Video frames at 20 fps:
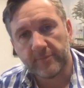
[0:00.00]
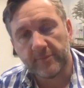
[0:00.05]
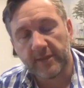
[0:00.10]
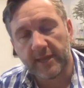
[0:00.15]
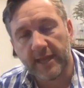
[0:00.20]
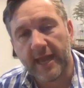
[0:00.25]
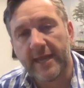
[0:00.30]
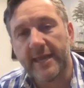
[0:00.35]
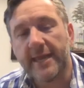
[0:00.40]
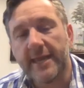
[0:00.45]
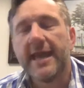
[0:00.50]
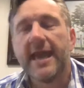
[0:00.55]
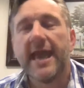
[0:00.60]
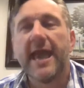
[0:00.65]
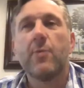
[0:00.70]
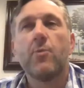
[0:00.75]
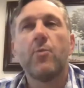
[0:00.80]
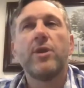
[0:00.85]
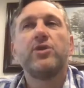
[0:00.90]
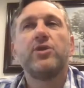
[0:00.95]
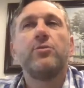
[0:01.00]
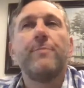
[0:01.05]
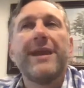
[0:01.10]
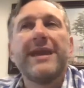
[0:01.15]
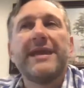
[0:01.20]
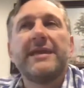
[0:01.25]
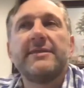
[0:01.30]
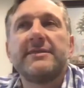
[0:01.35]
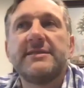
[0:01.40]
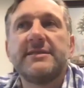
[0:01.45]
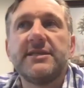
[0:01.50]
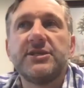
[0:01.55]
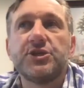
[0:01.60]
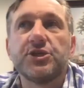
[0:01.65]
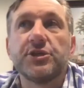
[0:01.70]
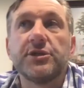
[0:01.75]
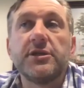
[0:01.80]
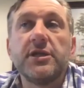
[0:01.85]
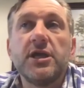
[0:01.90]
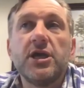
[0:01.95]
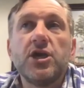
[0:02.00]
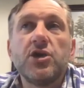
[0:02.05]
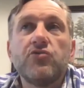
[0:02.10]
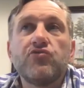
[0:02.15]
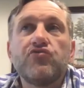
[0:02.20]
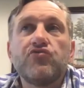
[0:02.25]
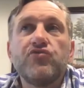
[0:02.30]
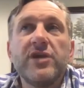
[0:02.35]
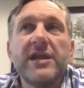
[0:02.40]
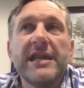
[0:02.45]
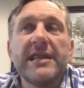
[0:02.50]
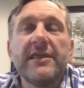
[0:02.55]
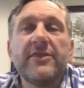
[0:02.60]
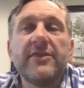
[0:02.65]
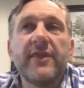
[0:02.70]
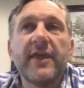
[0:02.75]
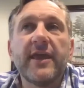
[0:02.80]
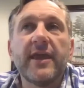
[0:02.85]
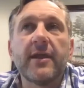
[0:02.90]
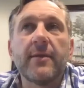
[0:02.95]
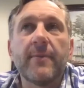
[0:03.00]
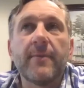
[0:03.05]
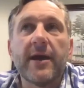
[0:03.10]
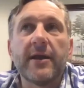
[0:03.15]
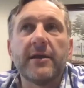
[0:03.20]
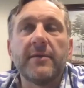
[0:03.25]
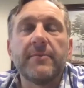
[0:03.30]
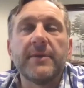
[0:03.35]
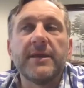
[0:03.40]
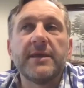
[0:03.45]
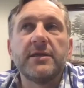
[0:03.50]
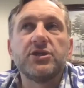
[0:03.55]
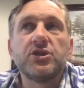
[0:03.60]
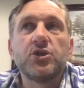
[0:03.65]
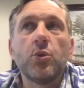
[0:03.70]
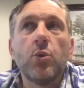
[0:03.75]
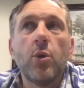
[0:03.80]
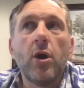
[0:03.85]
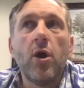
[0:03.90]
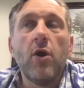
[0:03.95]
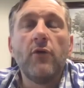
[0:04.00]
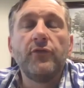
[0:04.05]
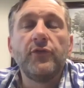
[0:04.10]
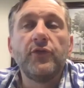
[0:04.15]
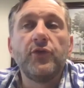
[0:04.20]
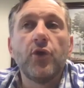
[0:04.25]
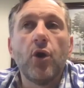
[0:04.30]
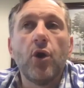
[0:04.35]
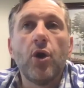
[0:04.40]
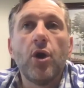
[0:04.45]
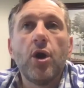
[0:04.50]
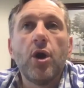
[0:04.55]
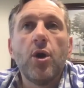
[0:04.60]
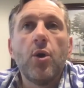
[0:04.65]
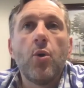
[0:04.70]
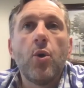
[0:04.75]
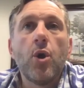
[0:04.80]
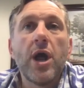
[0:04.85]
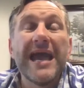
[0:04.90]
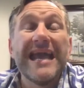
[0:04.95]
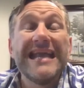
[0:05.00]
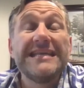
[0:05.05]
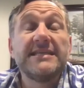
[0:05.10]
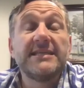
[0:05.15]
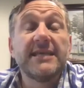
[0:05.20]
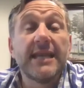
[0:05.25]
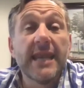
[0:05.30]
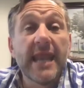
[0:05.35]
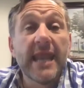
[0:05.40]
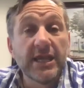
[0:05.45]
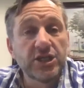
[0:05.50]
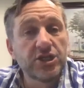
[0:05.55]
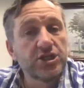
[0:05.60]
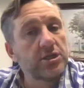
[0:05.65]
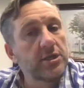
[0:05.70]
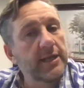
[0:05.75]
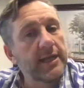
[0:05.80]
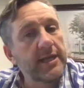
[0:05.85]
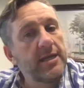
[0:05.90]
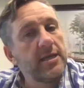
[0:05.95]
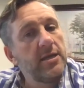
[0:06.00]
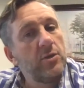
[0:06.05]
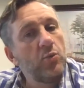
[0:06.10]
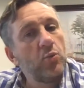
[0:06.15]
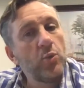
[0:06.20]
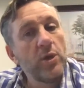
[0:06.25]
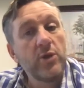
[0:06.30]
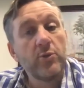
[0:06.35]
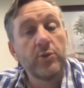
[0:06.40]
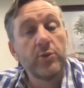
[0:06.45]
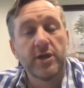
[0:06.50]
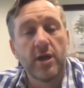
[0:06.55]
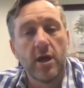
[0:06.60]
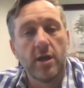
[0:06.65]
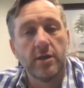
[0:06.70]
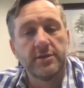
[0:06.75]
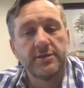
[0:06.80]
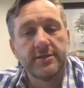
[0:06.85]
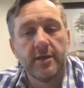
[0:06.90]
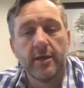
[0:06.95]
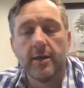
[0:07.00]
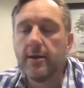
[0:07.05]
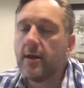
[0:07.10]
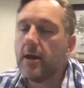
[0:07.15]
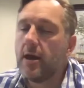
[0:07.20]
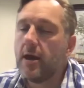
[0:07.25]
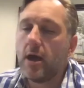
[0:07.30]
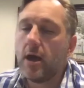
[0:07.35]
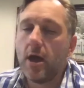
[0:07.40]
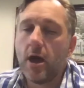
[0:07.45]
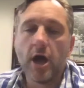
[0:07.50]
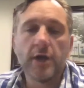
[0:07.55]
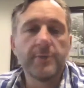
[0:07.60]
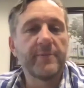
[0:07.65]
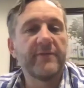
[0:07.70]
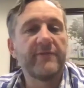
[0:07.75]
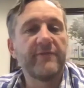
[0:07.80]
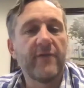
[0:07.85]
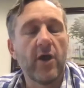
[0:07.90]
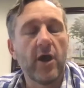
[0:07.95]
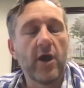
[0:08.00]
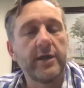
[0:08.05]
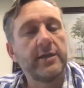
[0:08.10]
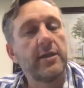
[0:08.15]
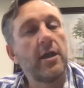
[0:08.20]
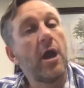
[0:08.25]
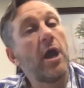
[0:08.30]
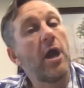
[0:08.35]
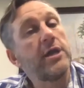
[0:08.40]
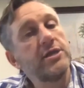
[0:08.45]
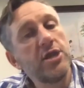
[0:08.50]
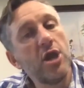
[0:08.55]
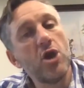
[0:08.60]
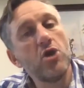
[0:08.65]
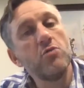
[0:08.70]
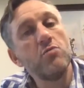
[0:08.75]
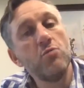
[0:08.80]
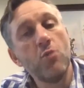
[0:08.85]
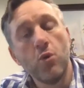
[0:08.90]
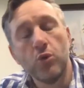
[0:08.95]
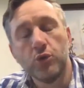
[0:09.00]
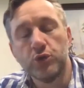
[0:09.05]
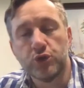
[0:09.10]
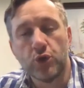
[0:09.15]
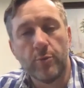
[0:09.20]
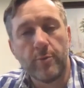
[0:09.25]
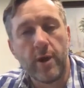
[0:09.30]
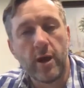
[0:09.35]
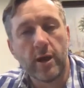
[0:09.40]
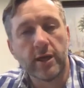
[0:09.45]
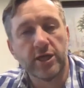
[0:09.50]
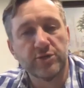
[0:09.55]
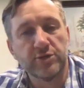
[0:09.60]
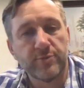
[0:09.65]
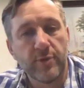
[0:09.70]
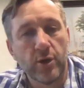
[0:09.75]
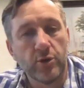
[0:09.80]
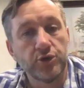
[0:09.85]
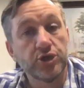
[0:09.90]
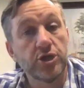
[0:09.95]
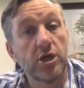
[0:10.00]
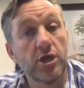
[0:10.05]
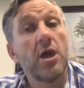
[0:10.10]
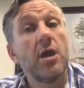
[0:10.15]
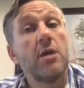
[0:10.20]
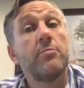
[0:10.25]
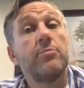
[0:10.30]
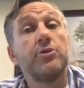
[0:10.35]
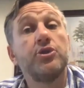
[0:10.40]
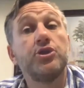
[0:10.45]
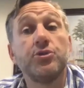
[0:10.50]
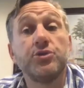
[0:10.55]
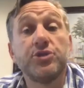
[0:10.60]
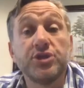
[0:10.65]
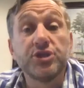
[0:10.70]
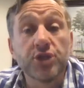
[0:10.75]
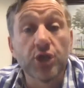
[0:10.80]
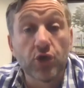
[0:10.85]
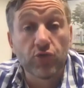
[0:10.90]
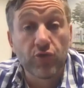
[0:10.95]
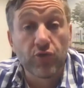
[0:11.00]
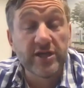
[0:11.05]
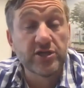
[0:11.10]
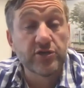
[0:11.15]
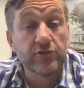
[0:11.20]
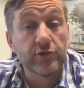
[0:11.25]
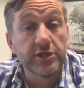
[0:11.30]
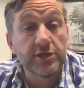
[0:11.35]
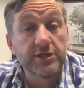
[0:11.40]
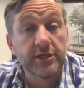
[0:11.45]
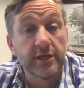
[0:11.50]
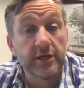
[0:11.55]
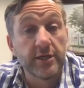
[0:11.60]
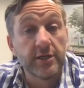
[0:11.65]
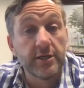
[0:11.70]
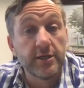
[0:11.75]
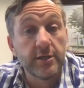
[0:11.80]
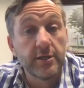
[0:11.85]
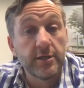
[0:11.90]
Okay. And when you're making a decision, really think about it, because quite often not, intellectually, we would answer, I'd be fine. I know more stock market exposure produces a greater return.